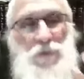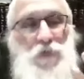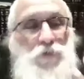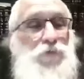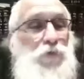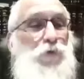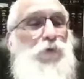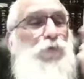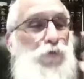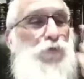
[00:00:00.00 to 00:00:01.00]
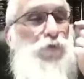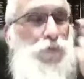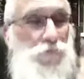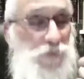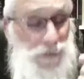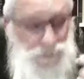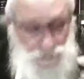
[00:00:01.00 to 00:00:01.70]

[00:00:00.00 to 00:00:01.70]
Until you do tshuva, and